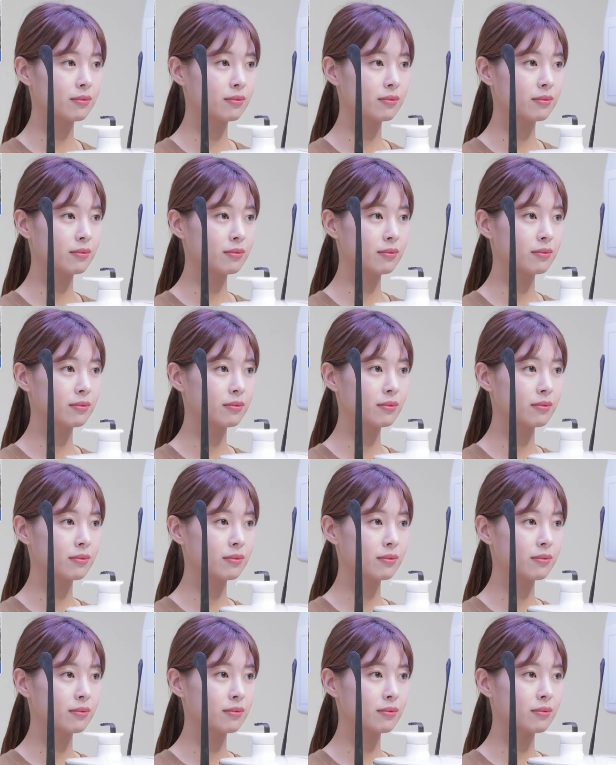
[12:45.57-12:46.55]

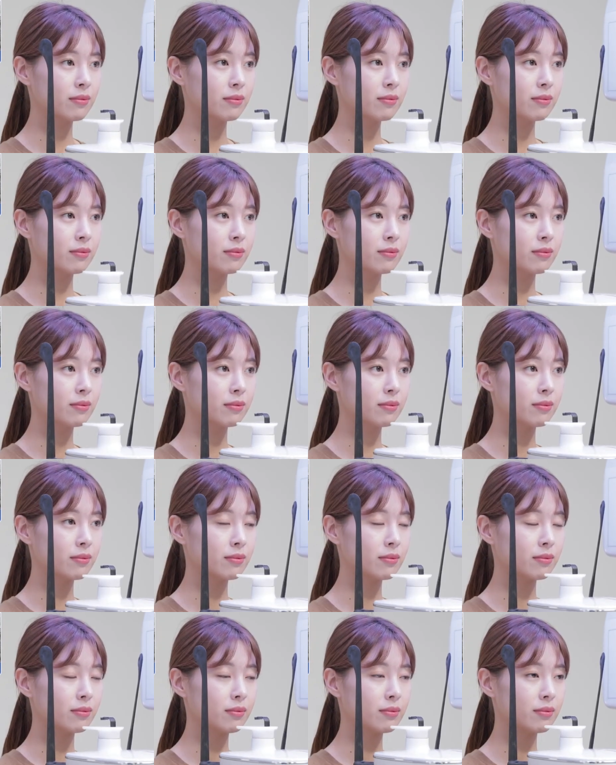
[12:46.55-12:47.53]

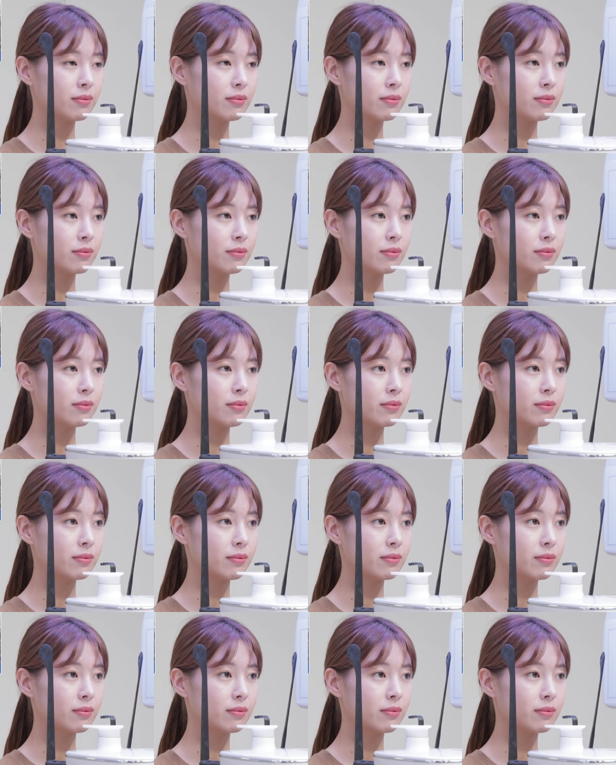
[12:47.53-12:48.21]
(silence)